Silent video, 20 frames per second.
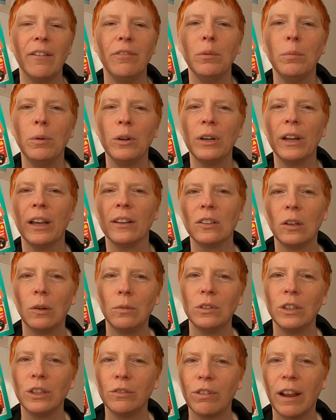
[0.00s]
everyone has
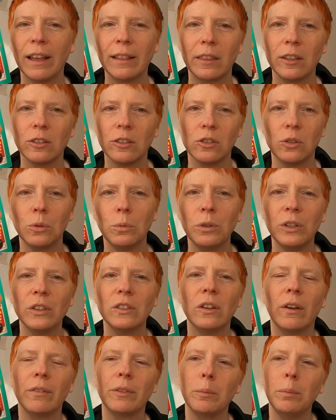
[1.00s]
only read the
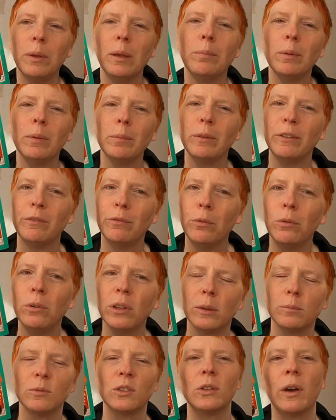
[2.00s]
stories of the people
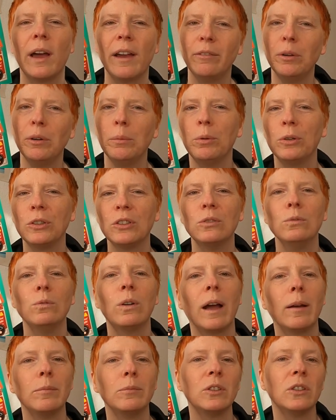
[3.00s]
before them. So every person who
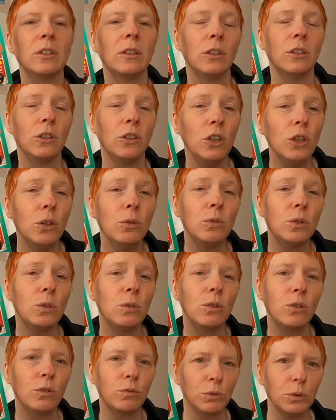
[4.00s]
comes new
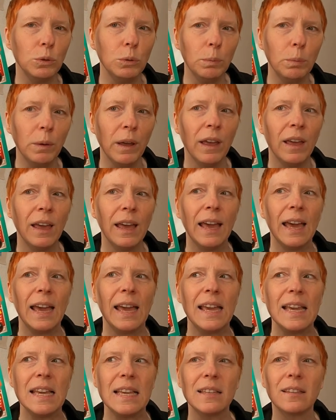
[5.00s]
to the group
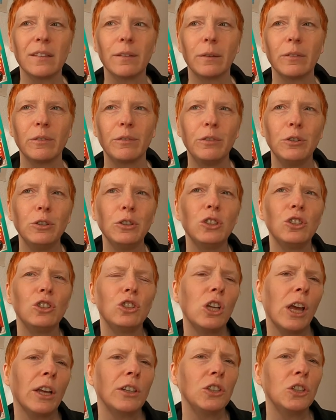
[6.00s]
is
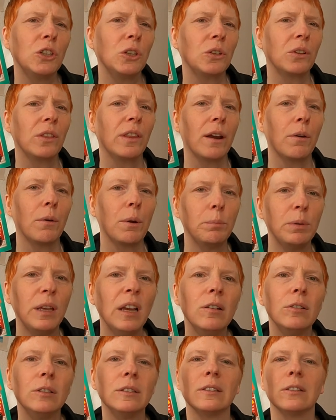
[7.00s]
first judged on their
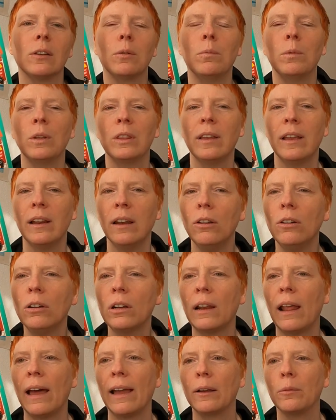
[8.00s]
appearance, on what they
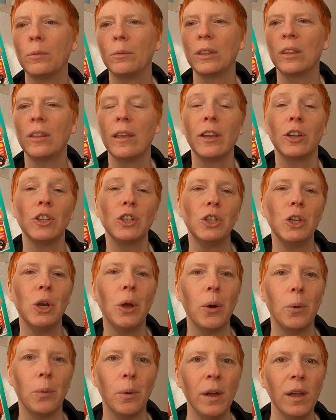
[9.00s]
look like, what they
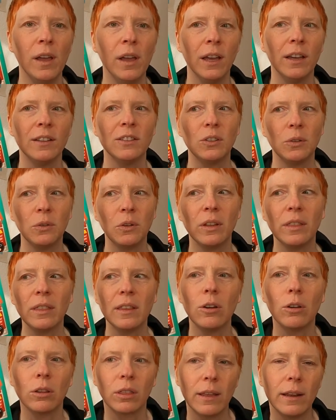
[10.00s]
show. So not
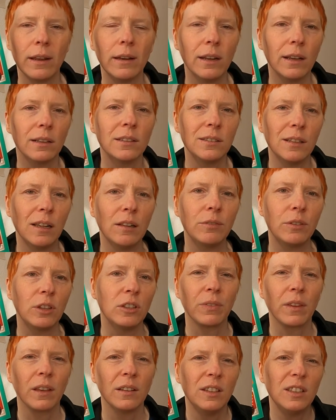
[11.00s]
the authentic self,
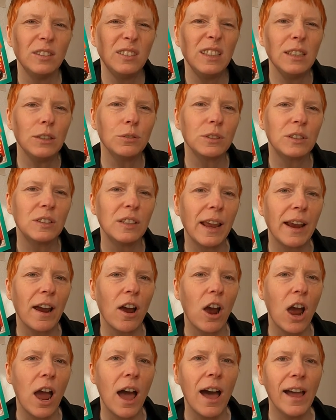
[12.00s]
the secrets they
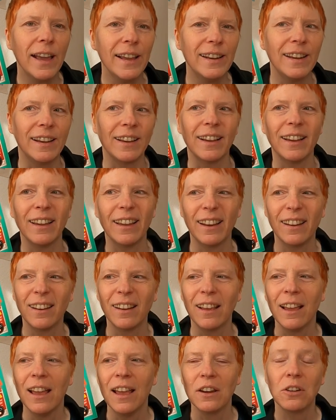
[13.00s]
are hiding
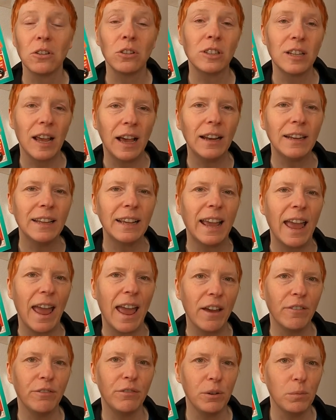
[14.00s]
and not telling
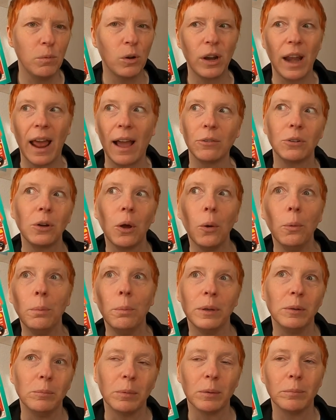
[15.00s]
everyone out
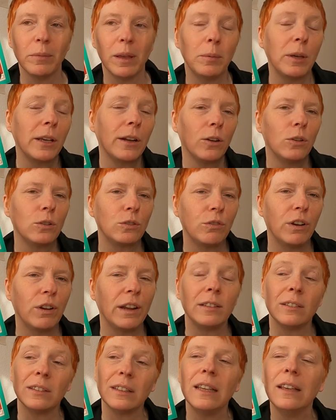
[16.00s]
open, but maybe close
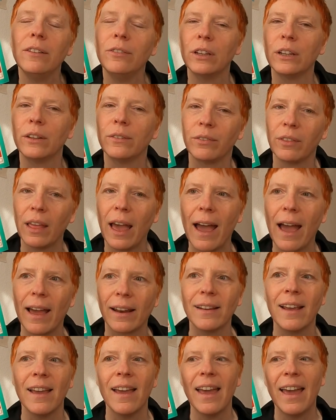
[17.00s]
friends, even if
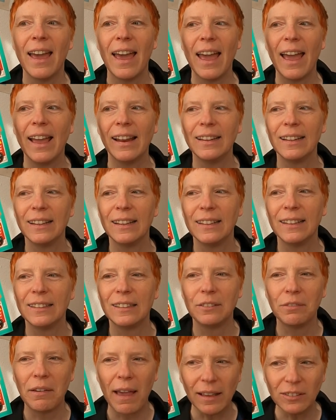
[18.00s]
that. And
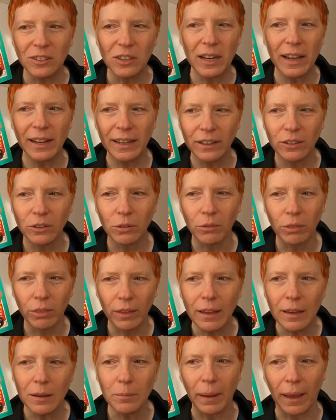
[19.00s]
it's fascinating to
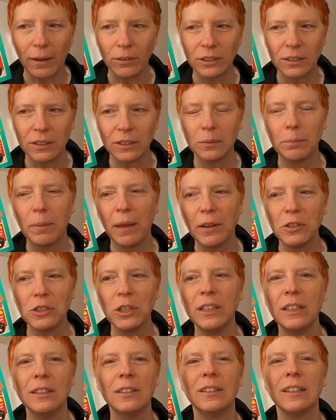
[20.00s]
think about,
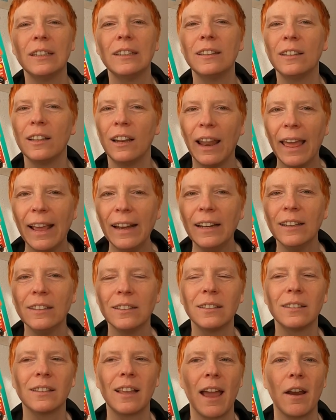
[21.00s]
especially since the
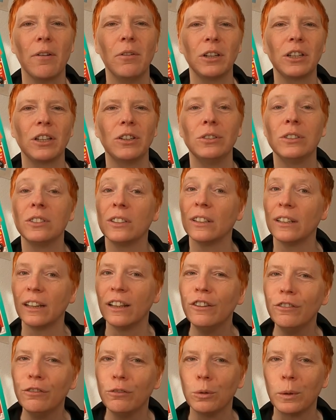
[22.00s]
latest character is an
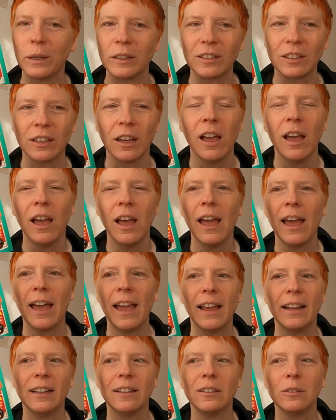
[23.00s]
influencer.
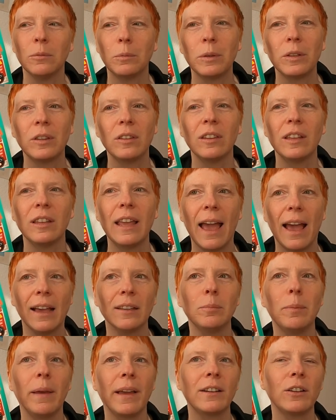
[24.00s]
And with the
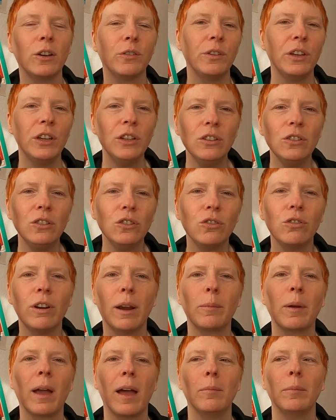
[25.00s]
aspect of
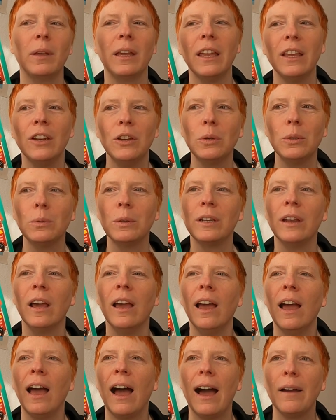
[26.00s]
Instagram coming into it,
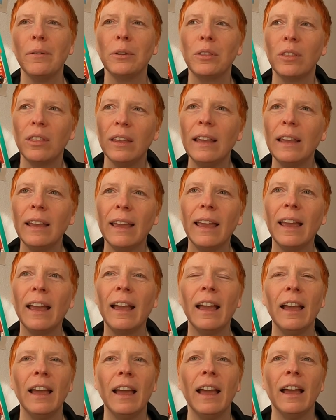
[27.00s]
I was
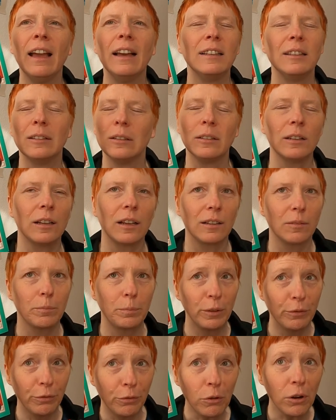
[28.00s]
thinking
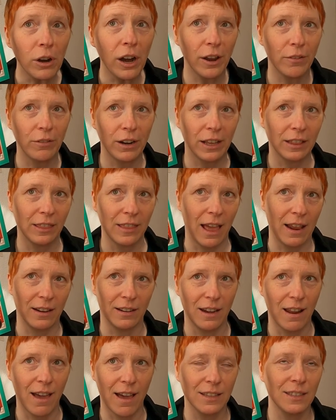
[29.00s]
before I read
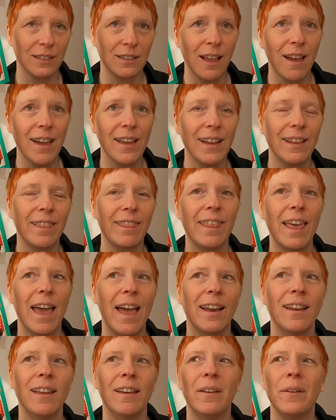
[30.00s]
that last night
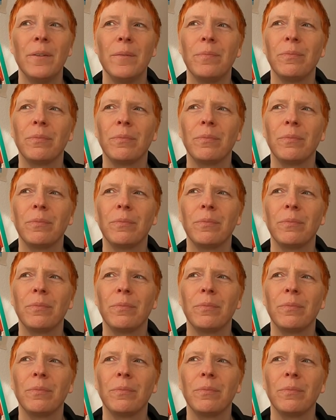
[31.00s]
that